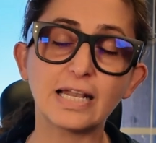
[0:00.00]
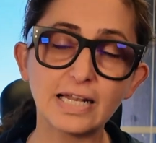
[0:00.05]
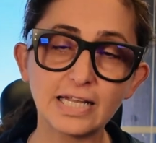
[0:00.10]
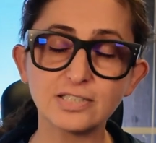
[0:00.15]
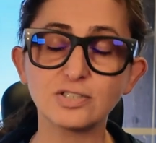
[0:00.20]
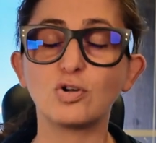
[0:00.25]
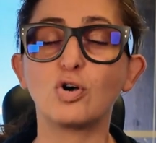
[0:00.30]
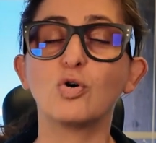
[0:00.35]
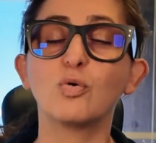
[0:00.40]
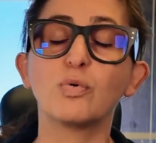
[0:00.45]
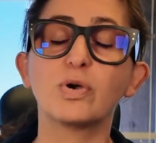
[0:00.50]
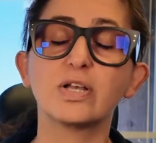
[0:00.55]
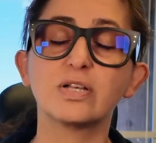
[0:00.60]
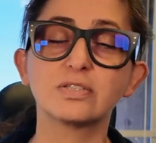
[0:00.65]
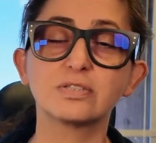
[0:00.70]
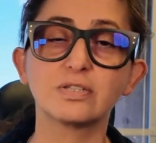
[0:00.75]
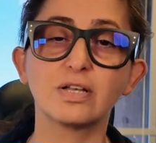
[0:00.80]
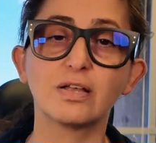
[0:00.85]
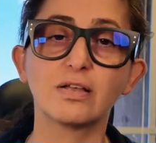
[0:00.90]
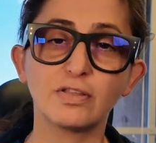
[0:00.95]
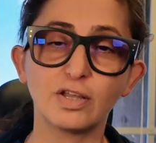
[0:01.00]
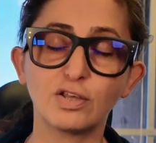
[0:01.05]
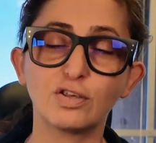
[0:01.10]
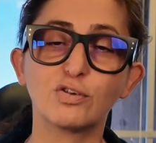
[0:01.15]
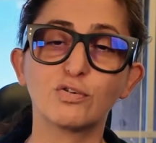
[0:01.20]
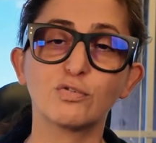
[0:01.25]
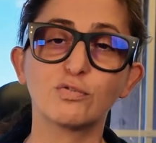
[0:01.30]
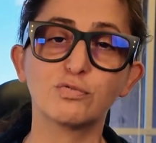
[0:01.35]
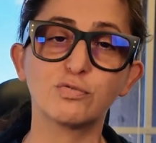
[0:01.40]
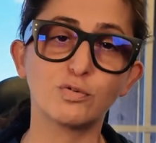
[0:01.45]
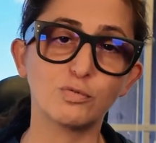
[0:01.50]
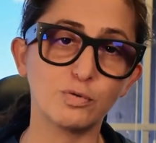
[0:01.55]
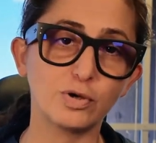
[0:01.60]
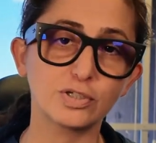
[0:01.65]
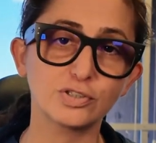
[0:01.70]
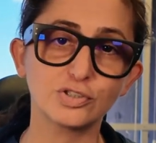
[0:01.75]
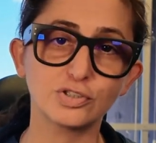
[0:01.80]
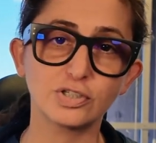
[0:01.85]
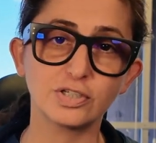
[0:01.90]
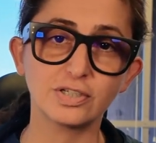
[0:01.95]
And as always, thank you for
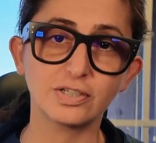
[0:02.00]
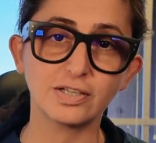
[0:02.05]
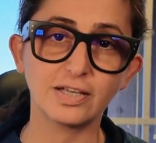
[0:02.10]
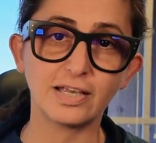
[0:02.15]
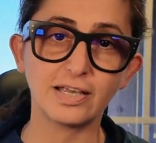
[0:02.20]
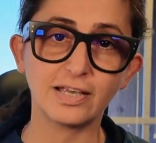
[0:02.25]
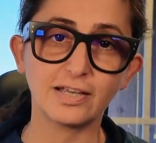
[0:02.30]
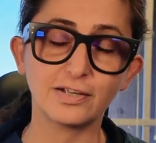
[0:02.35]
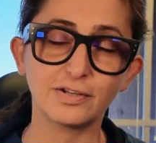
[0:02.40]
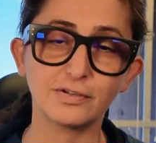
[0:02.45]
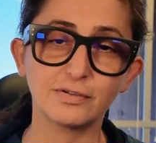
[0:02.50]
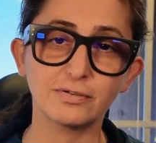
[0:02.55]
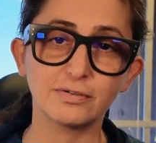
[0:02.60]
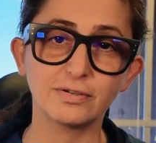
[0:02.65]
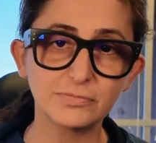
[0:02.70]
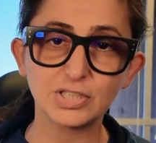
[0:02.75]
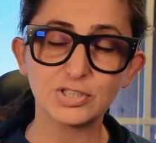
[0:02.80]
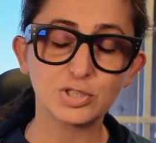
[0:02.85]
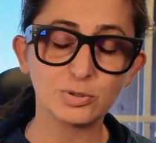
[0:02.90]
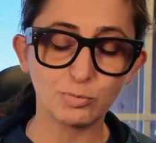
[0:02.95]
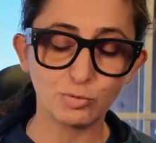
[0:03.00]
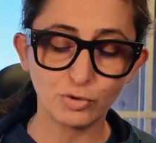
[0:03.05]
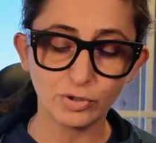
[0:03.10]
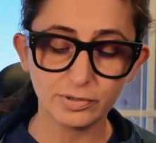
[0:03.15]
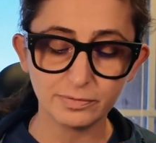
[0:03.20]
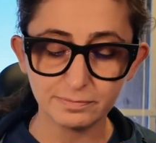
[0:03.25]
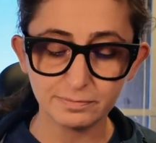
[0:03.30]
watching and the support.